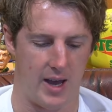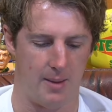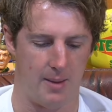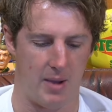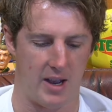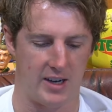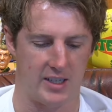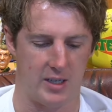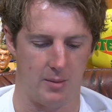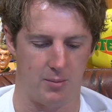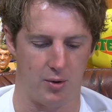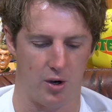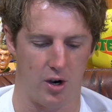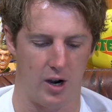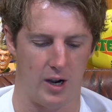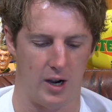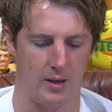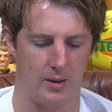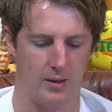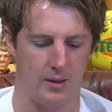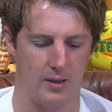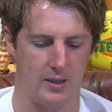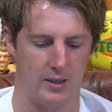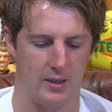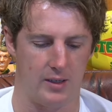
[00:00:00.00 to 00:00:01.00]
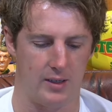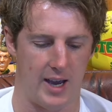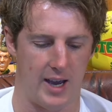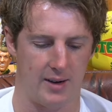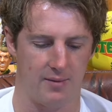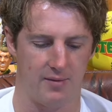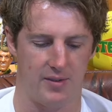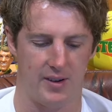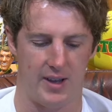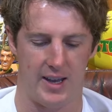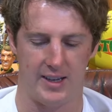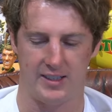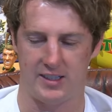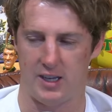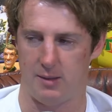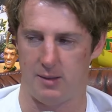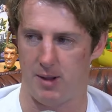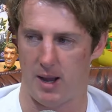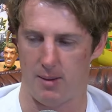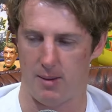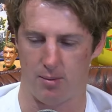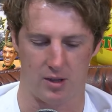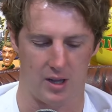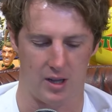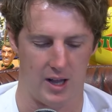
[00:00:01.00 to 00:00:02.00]
Maxie Brighton had him for SC
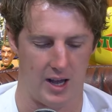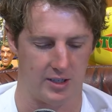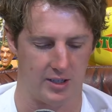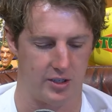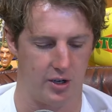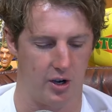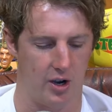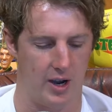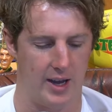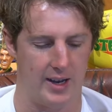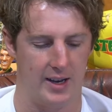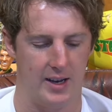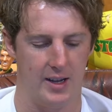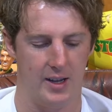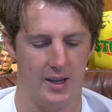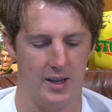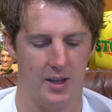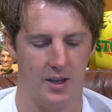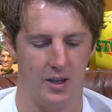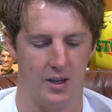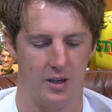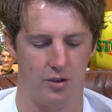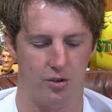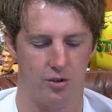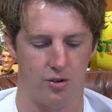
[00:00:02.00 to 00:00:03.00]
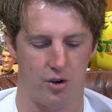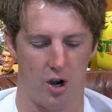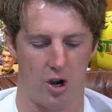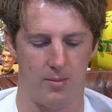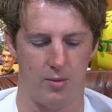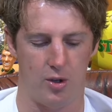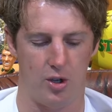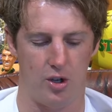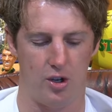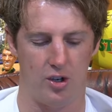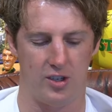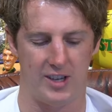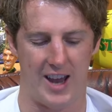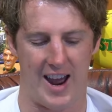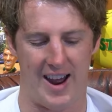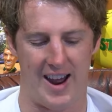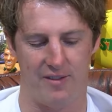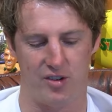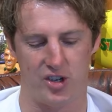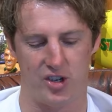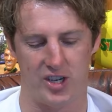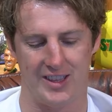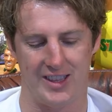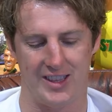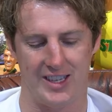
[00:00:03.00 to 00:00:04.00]
Playbook last night. Jahrome Hughes
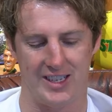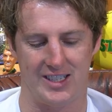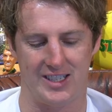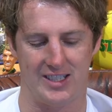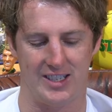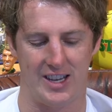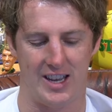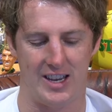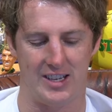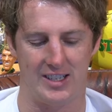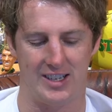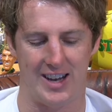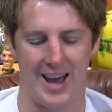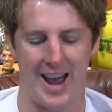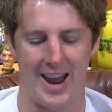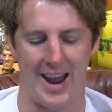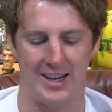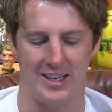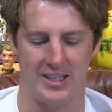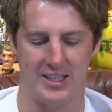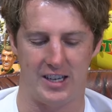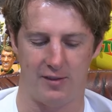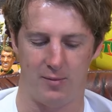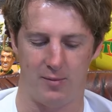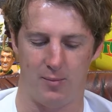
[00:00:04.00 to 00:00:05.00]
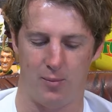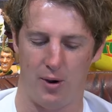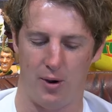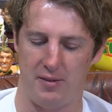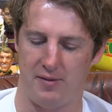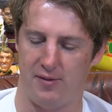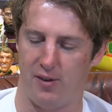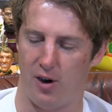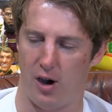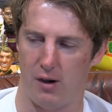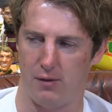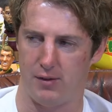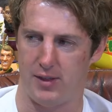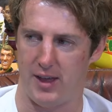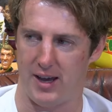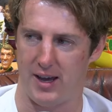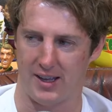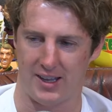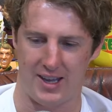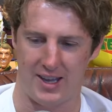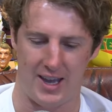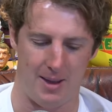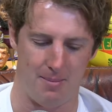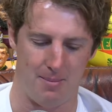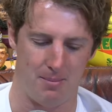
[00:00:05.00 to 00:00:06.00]
averaging this season 87.5
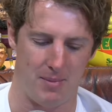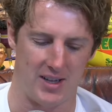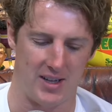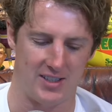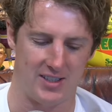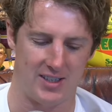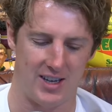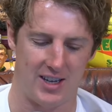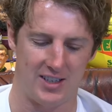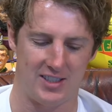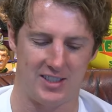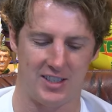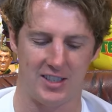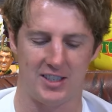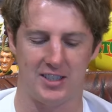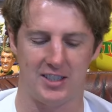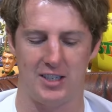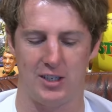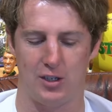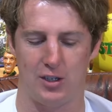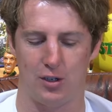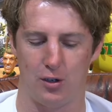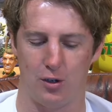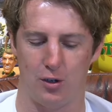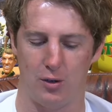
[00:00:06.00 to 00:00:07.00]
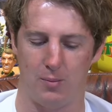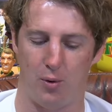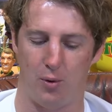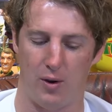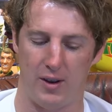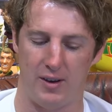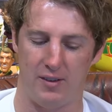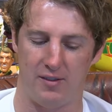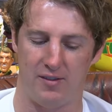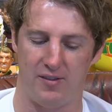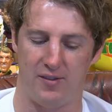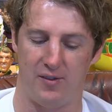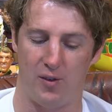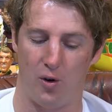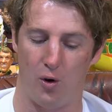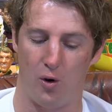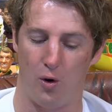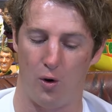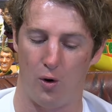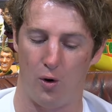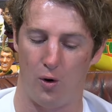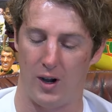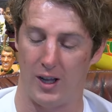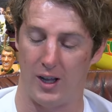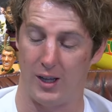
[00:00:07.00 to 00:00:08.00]
without Cam Munster,
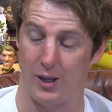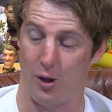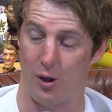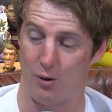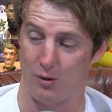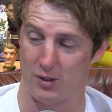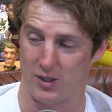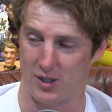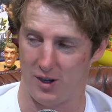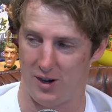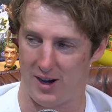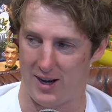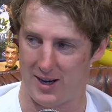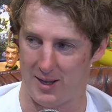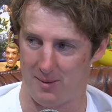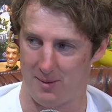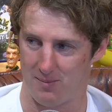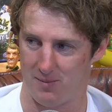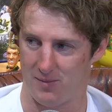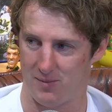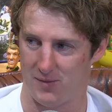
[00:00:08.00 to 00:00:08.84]
62.4 alongside him.